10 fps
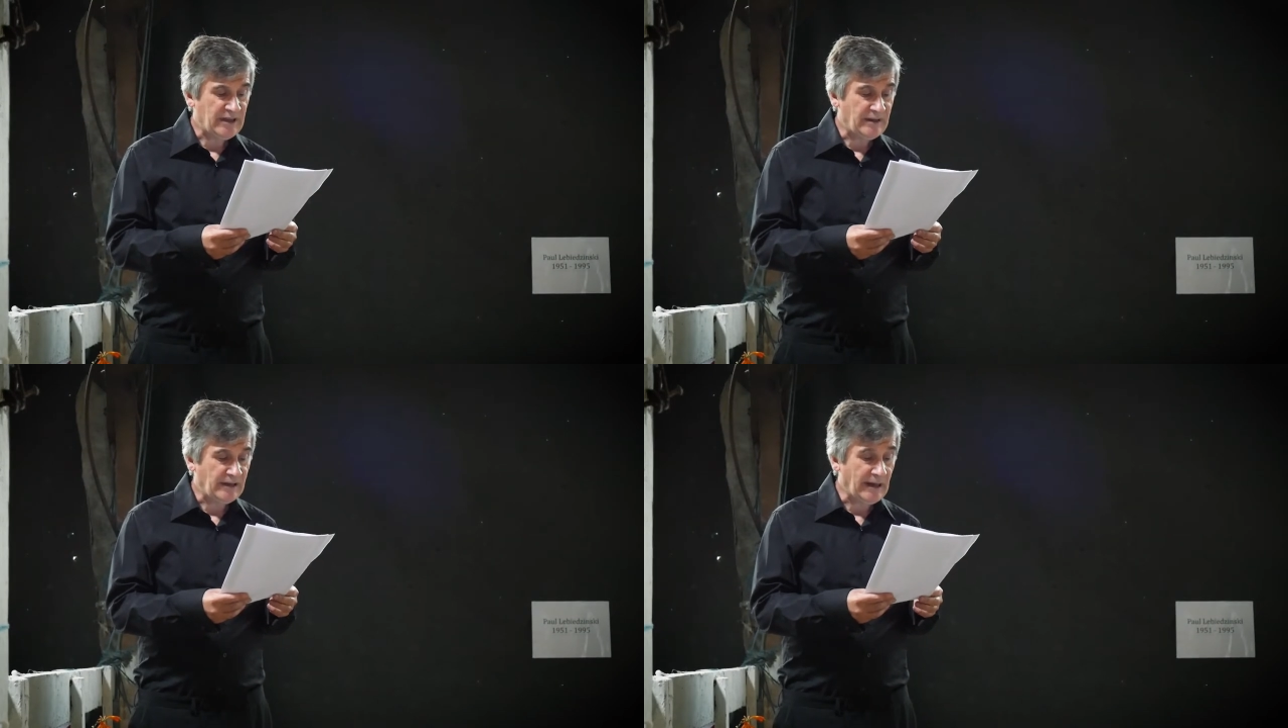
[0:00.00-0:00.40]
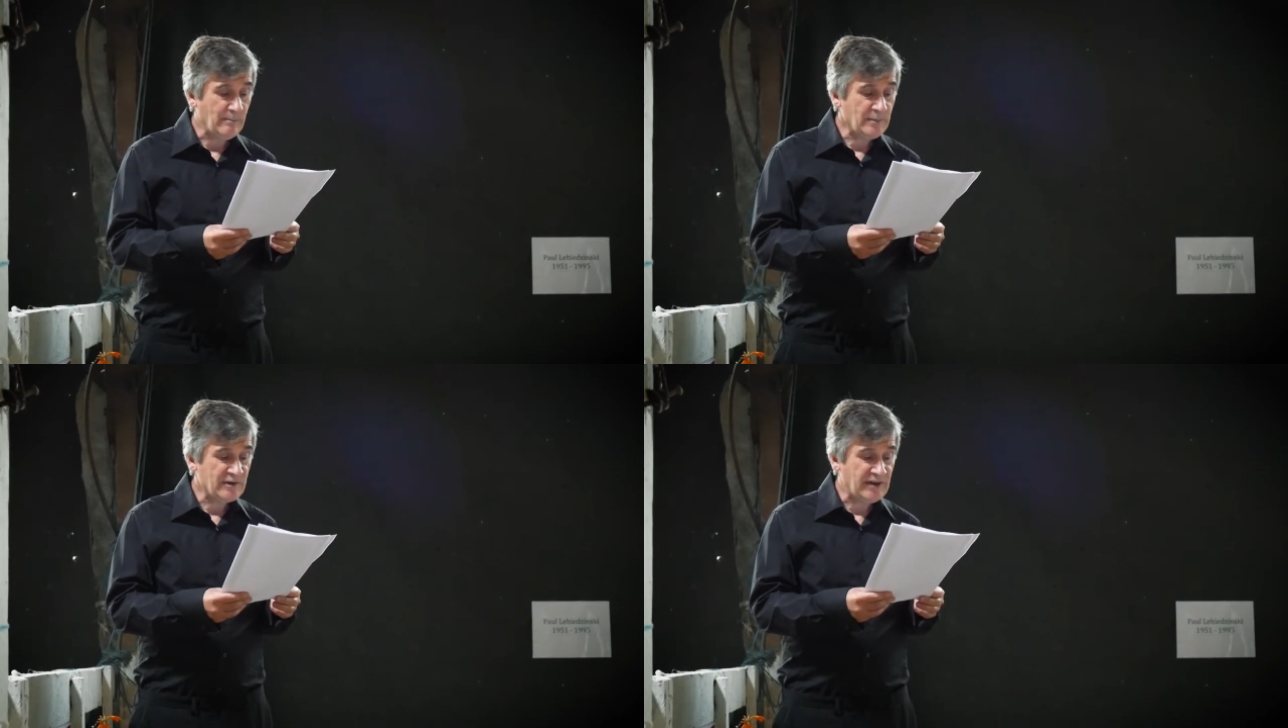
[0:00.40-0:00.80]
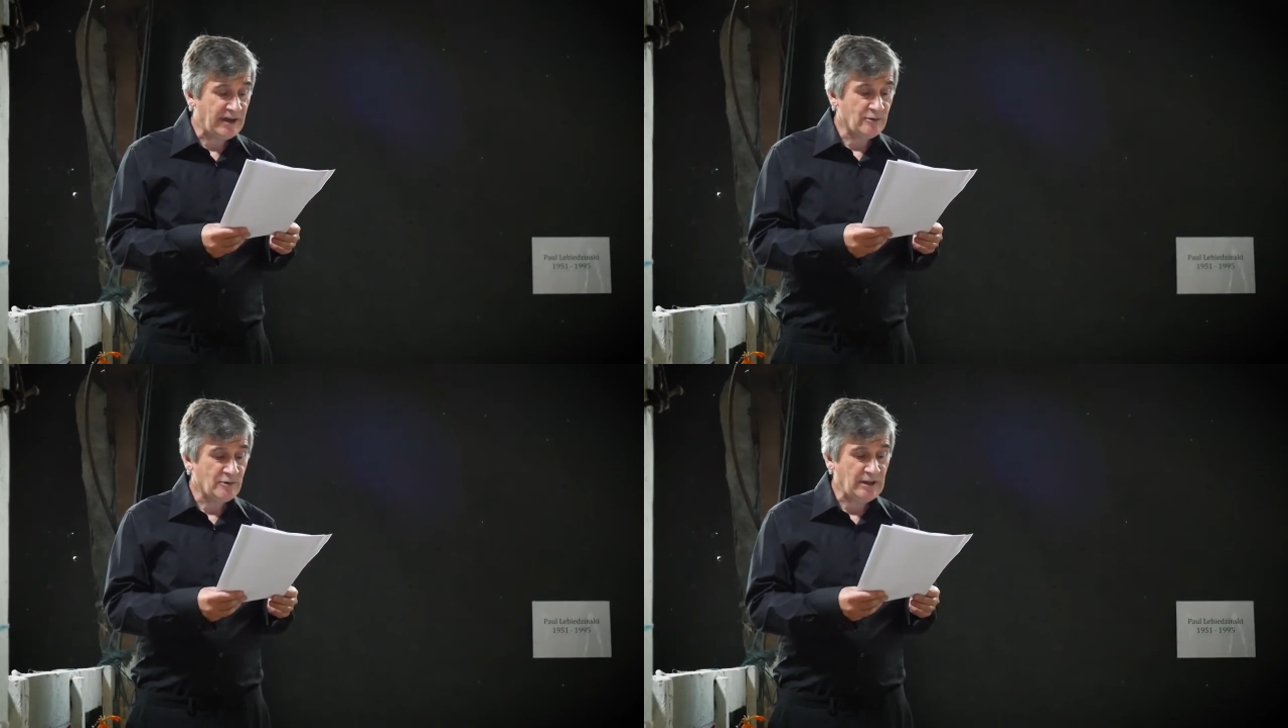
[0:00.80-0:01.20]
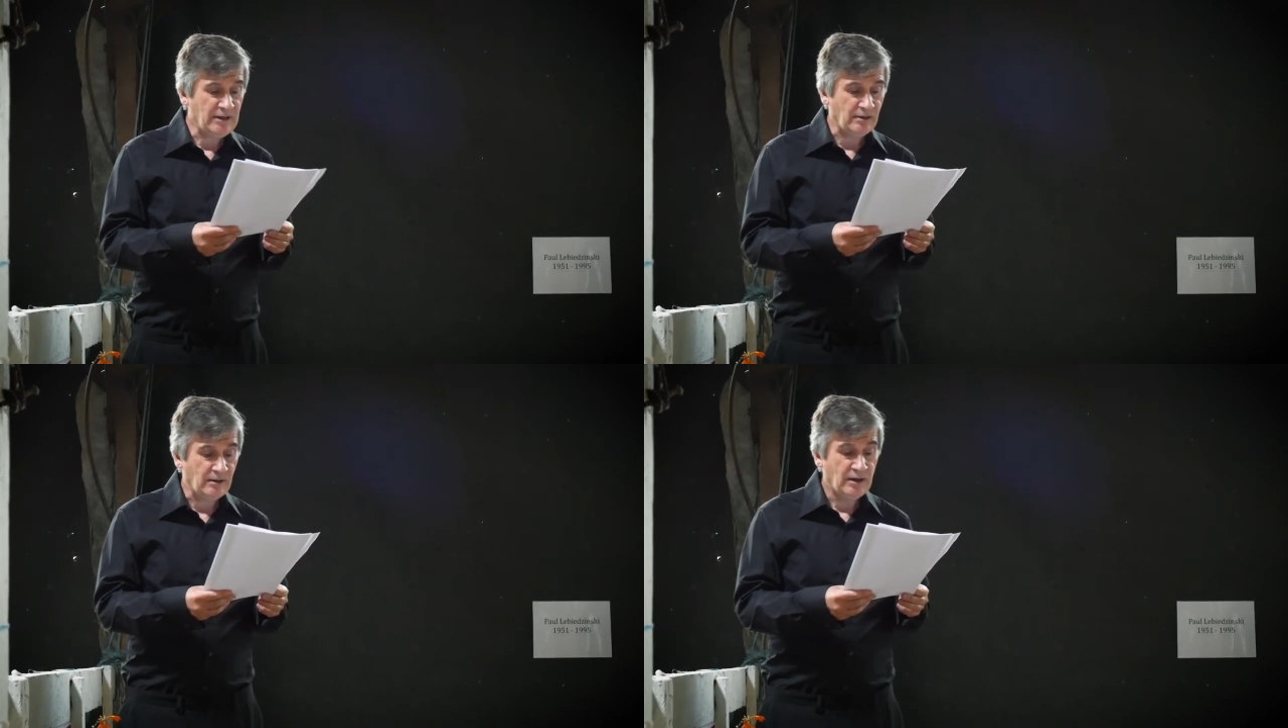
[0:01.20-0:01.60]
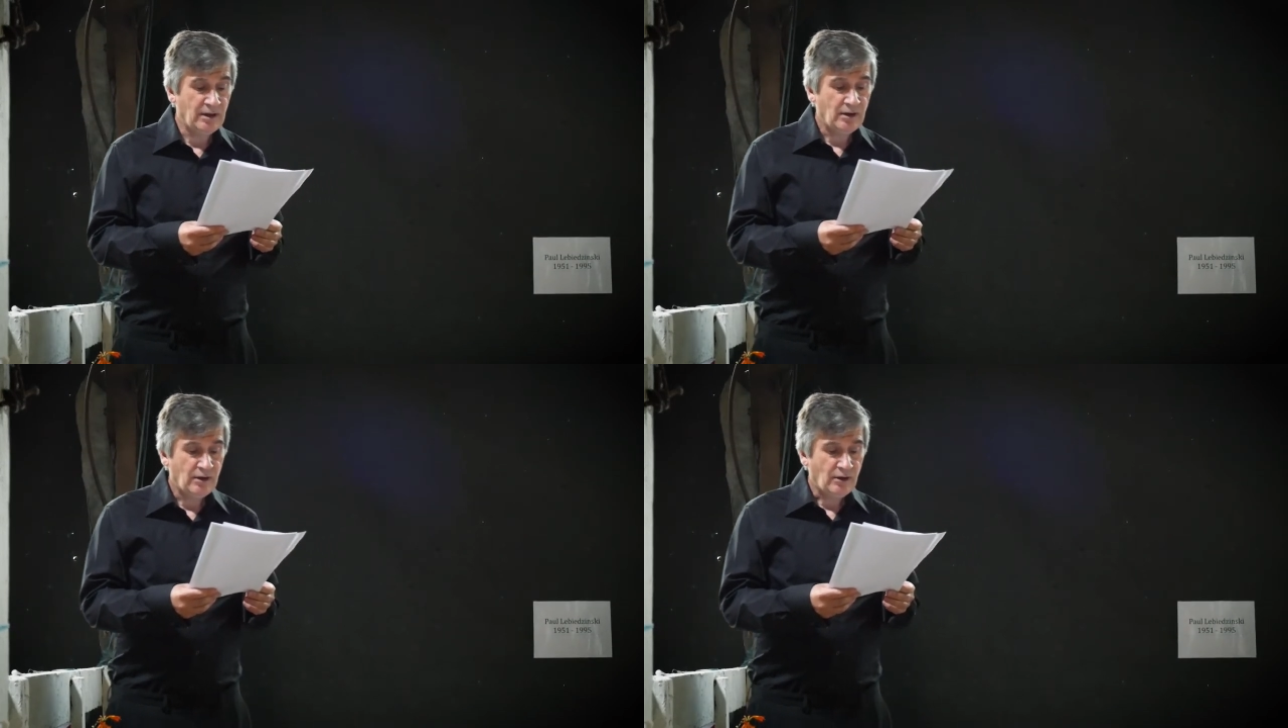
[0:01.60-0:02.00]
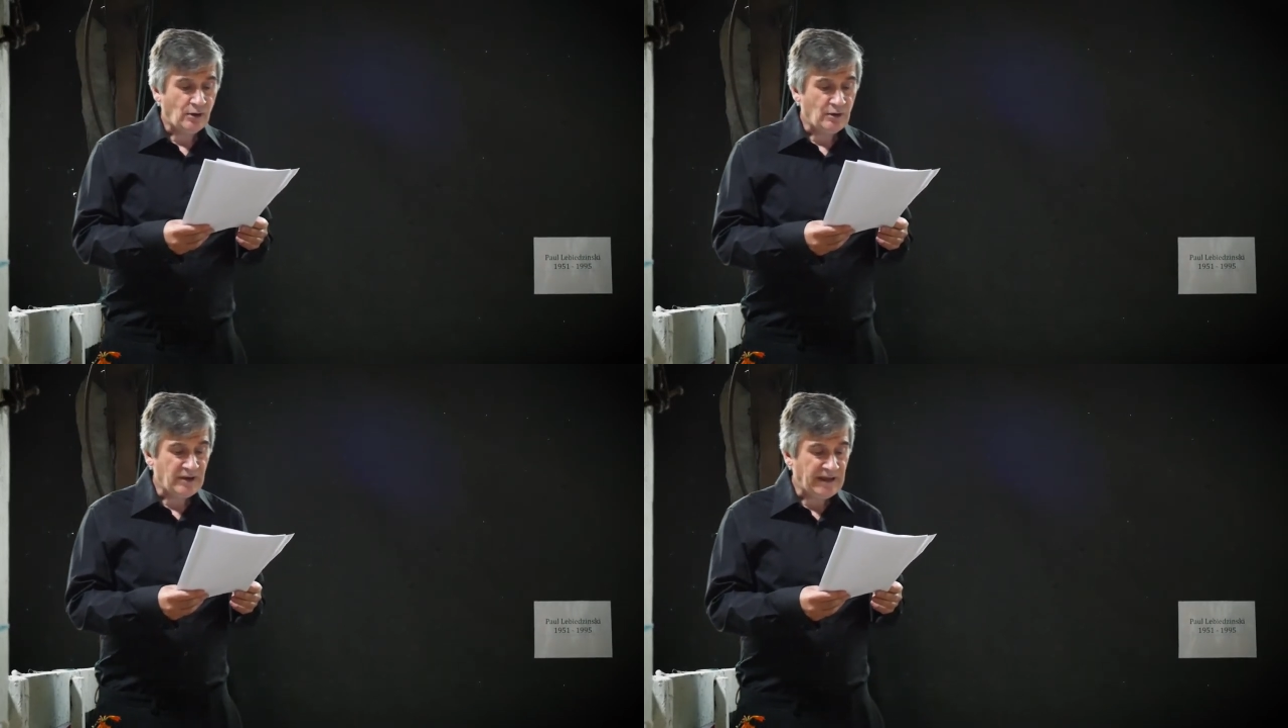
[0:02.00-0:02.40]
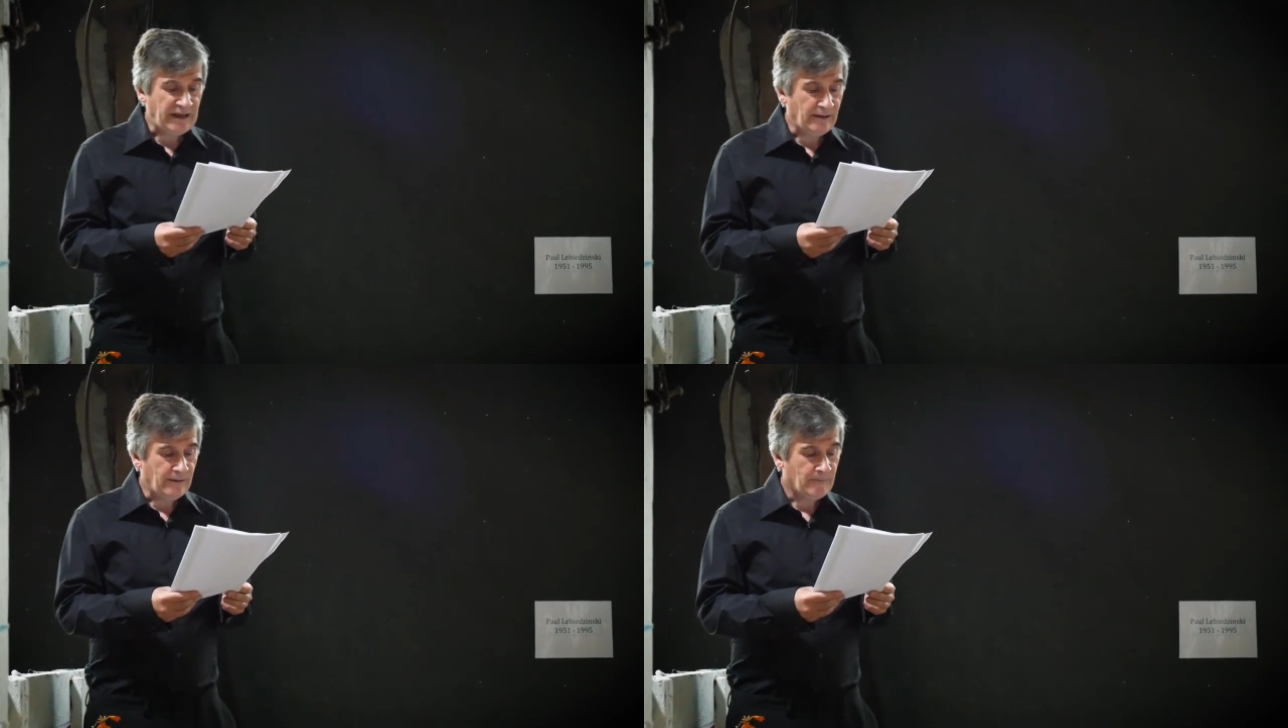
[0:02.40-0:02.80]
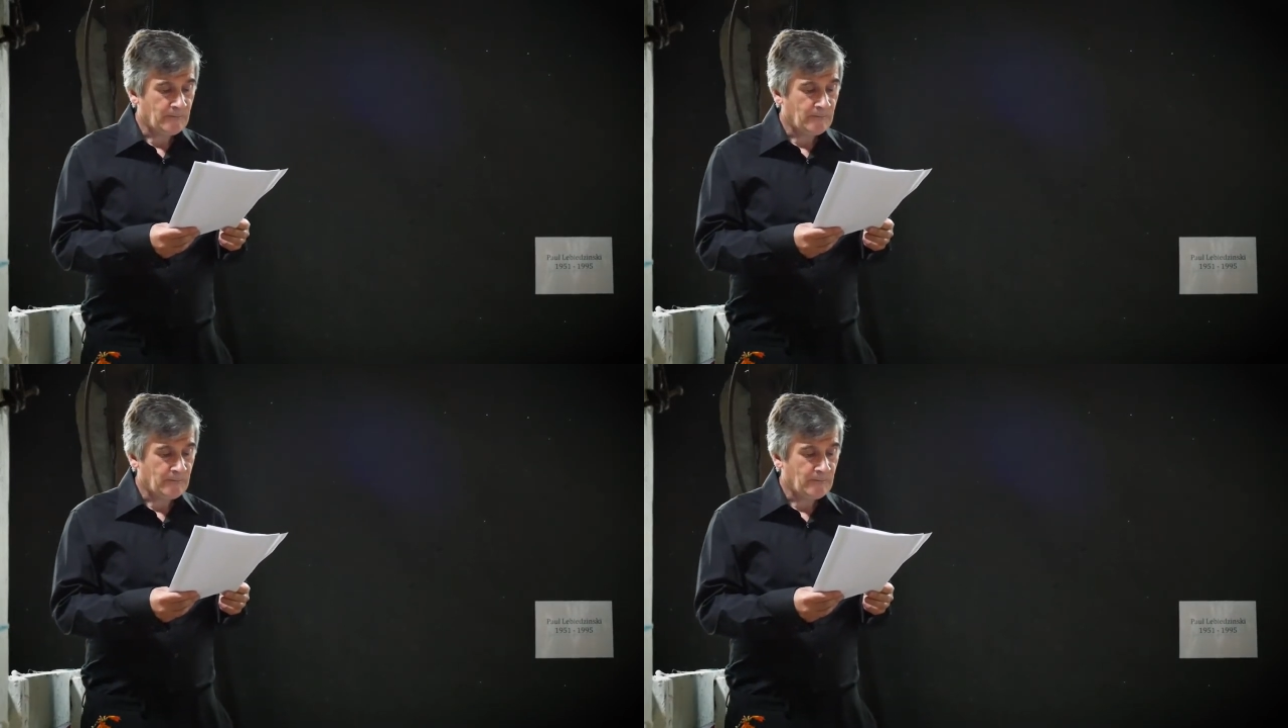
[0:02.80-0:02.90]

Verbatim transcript: the lamps now twinkle o'er the hill,